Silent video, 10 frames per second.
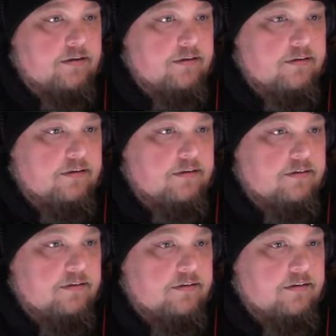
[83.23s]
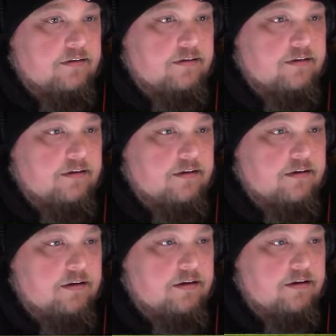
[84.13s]
This guy has to stop
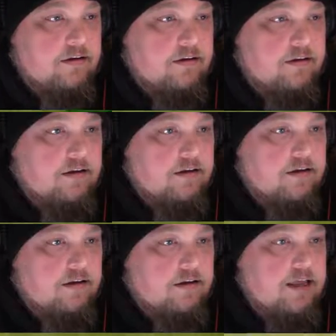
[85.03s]
hitting me. I'm on his team.